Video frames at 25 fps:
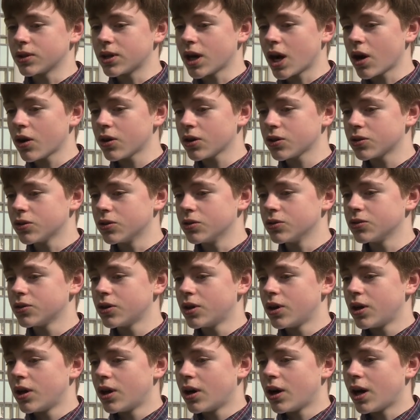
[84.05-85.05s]
characters
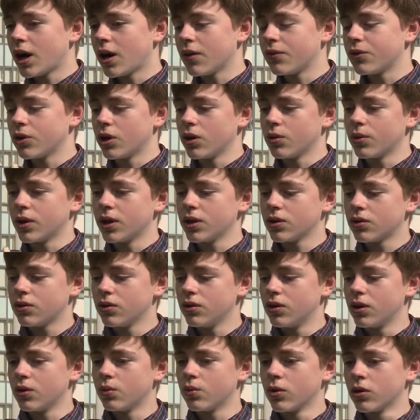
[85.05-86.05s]
after I went
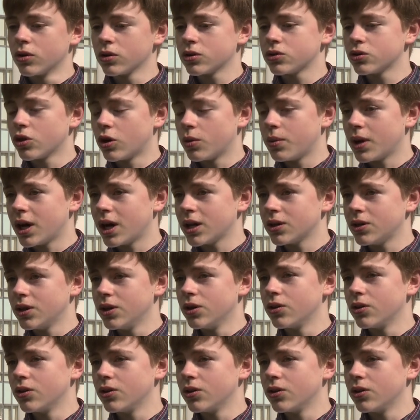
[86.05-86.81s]
to a workshop at